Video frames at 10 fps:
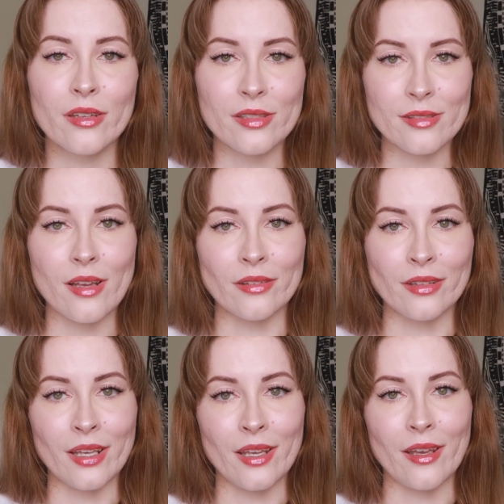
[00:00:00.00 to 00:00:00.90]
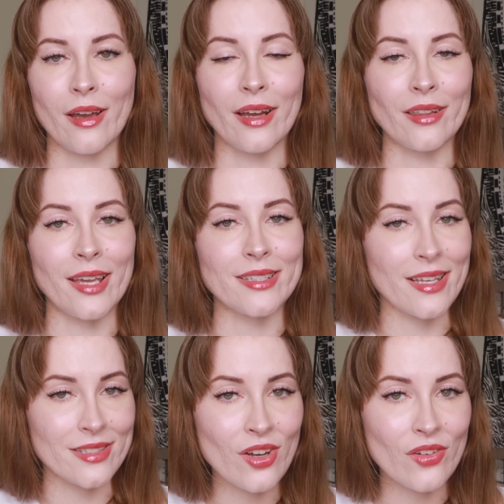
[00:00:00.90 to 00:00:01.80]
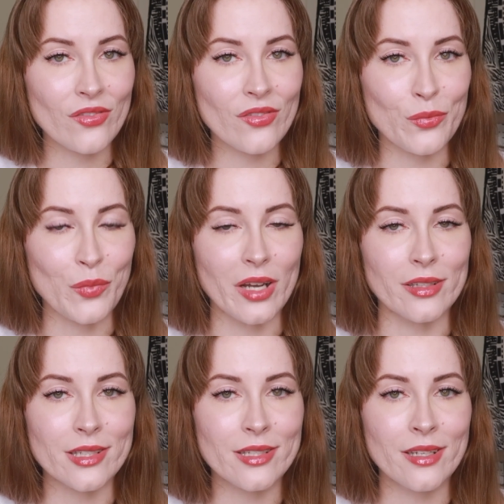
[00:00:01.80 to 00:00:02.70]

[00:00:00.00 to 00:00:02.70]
Certainly I like days off, but